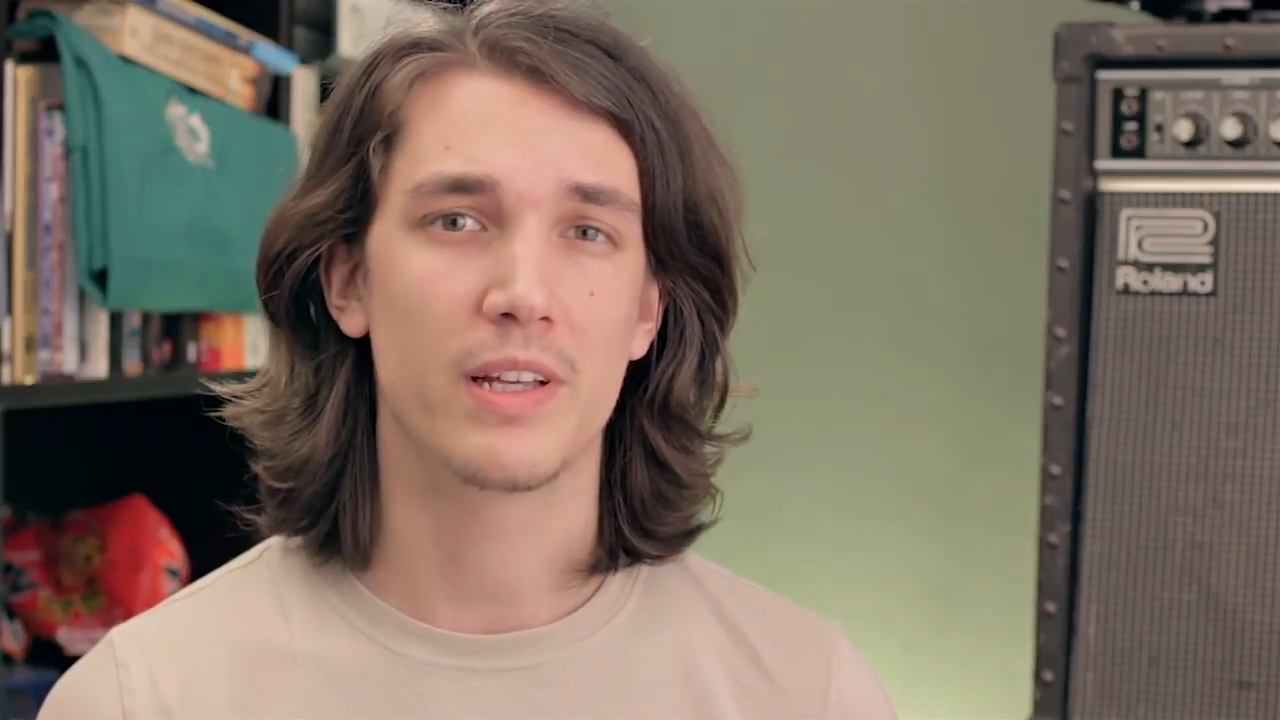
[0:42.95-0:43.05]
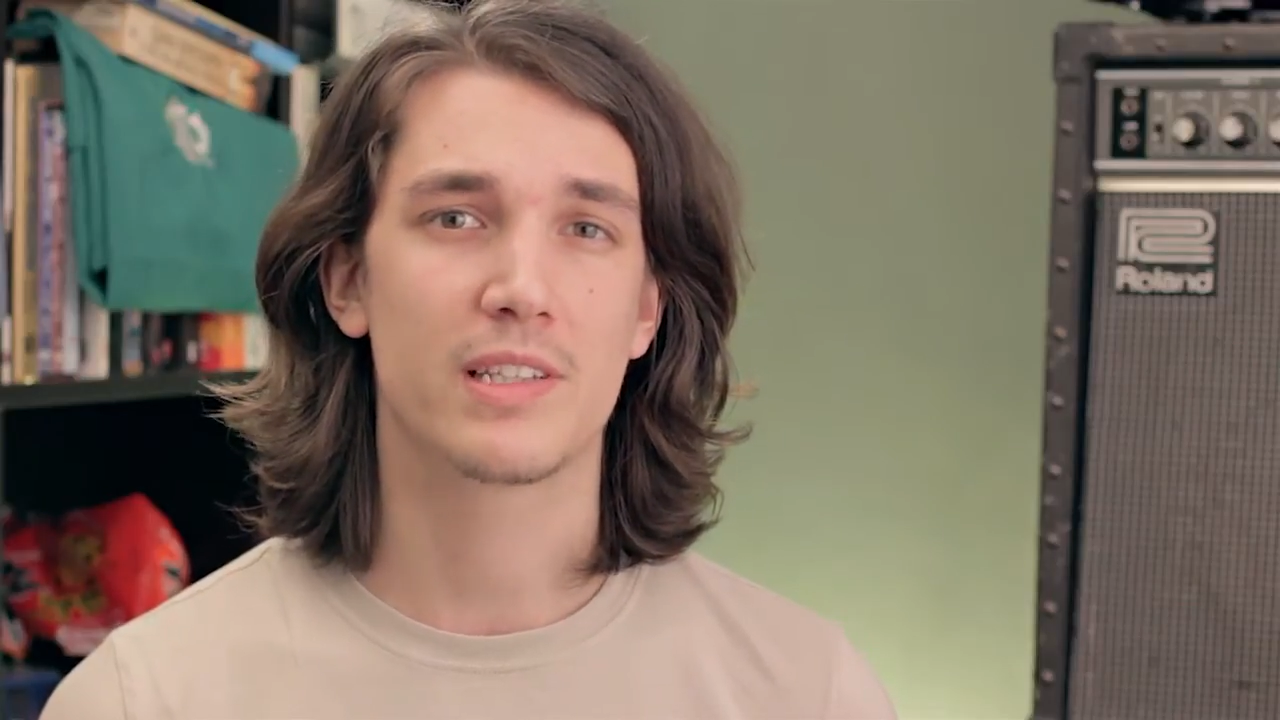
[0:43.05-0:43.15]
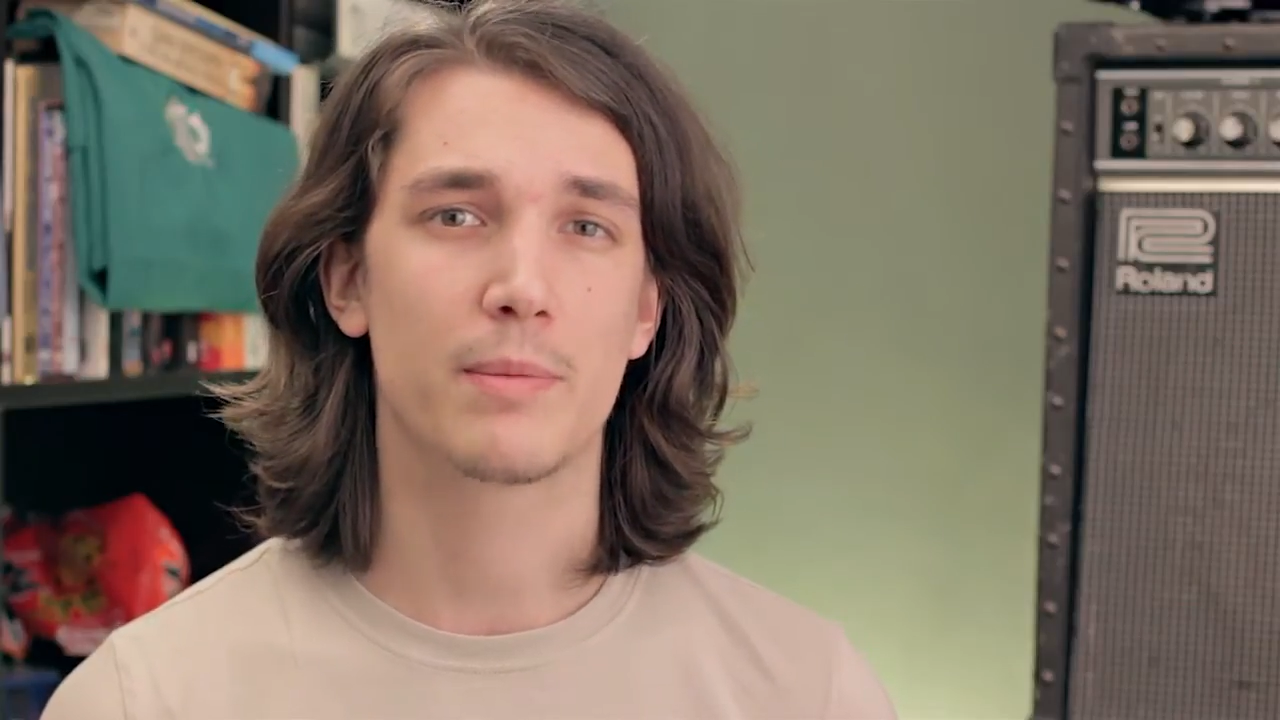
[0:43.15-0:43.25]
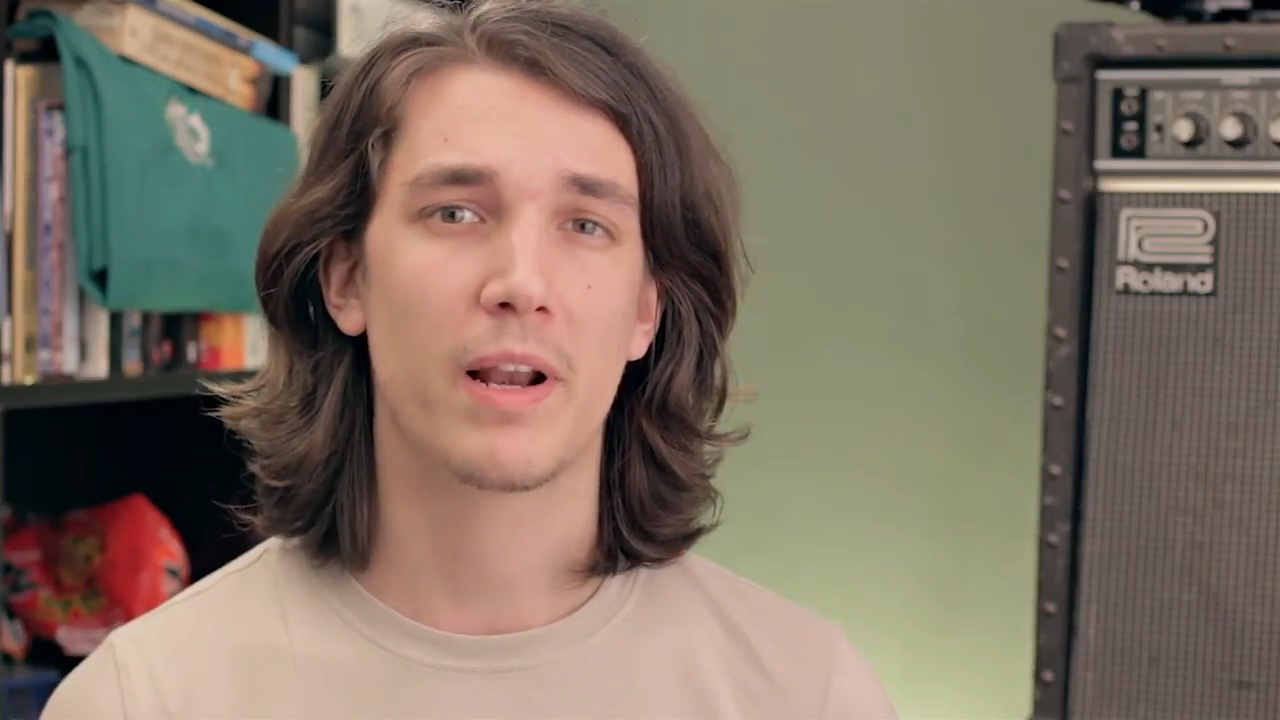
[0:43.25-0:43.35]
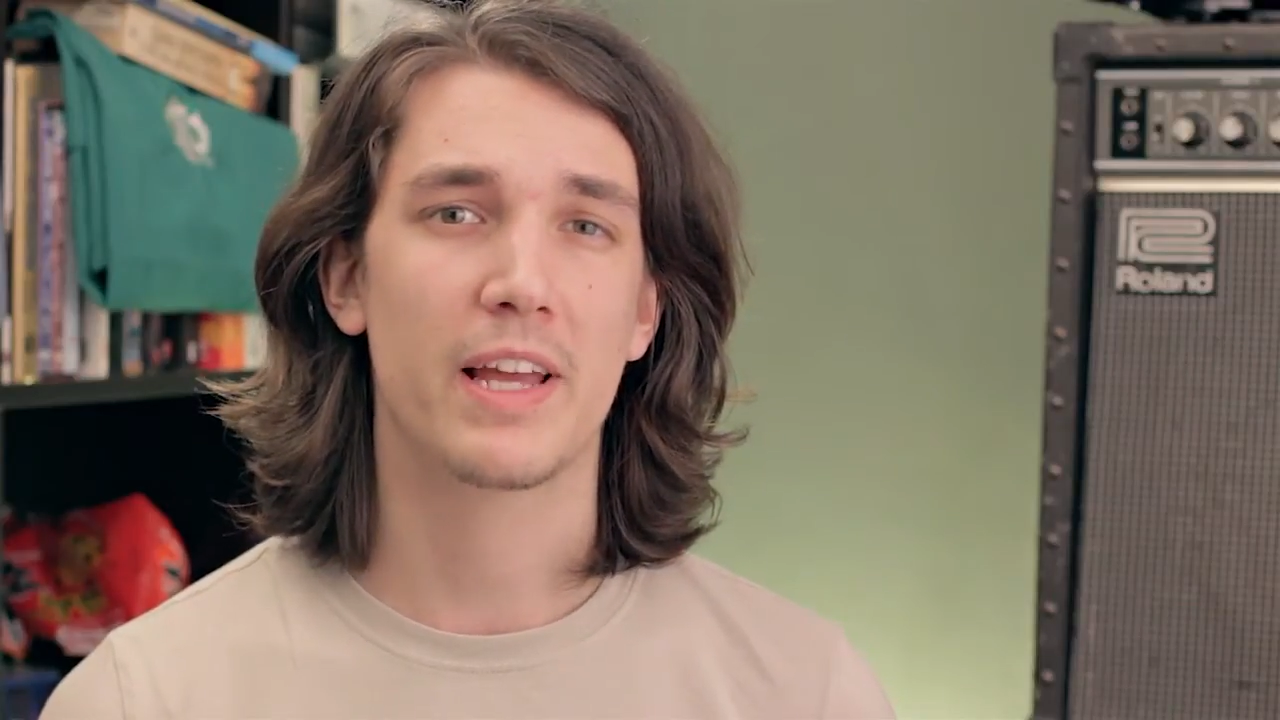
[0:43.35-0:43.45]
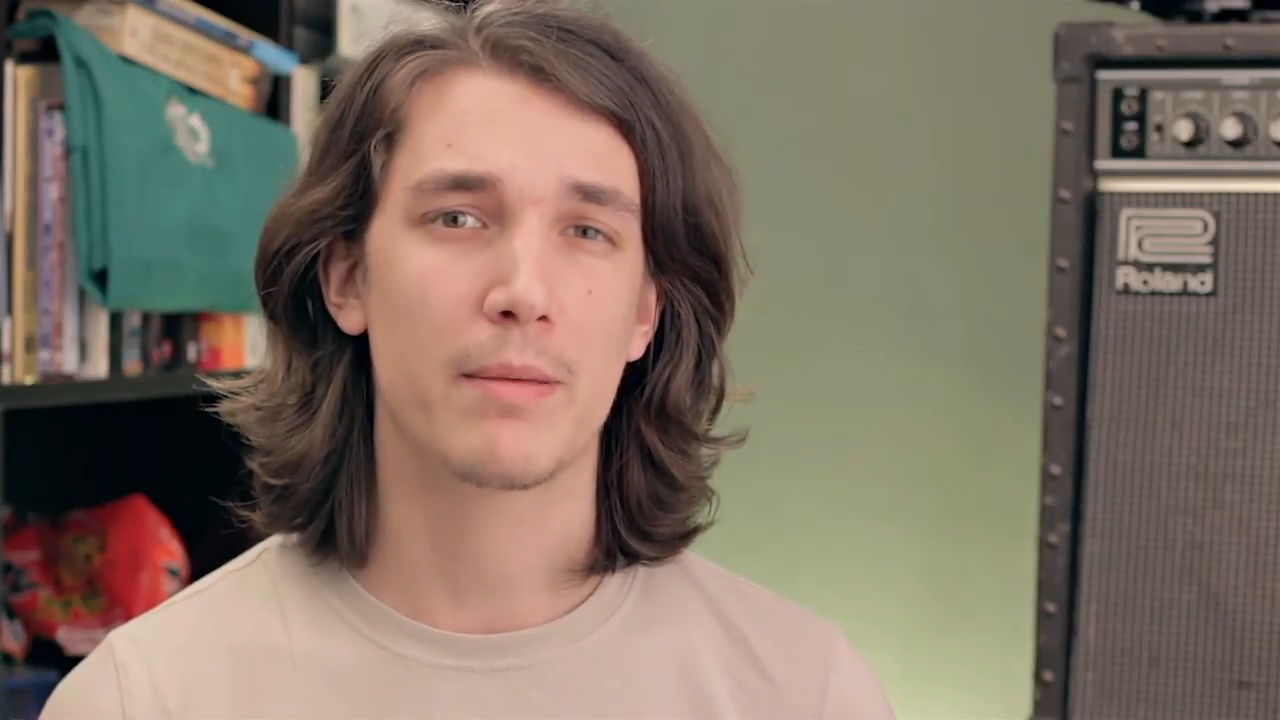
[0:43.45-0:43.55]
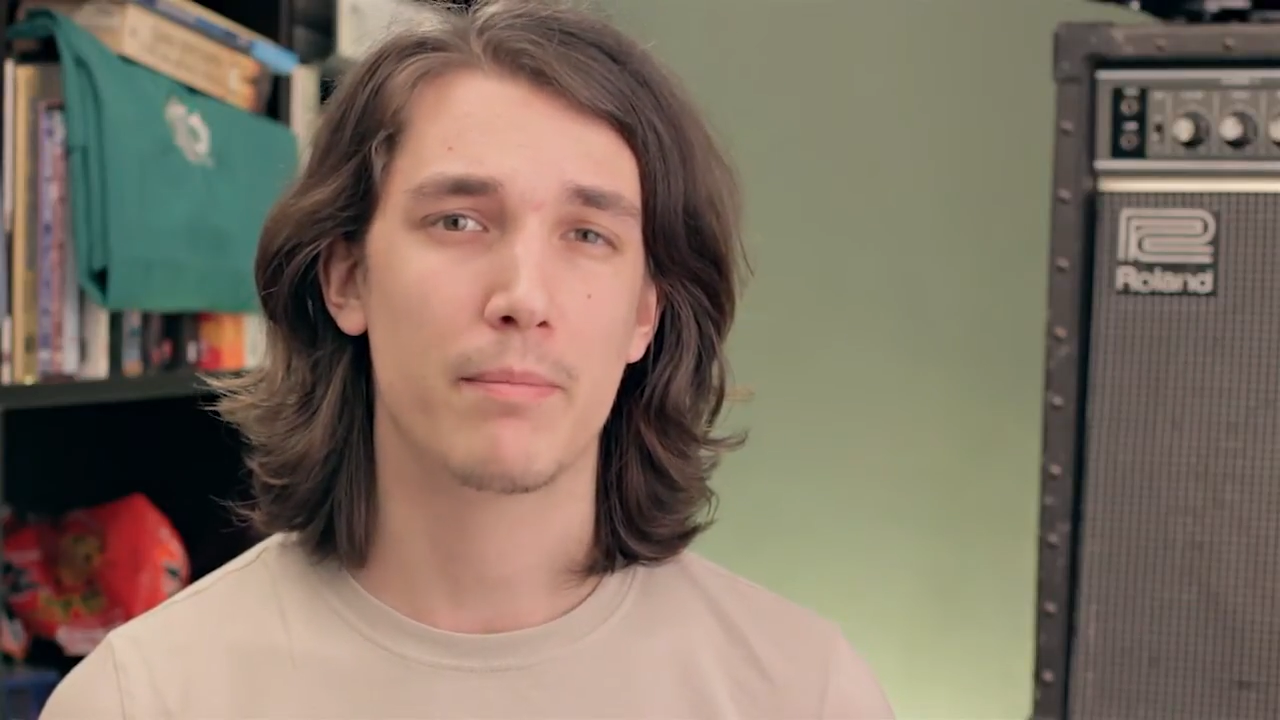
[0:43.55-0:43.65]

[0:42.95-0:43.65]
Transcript: is to play the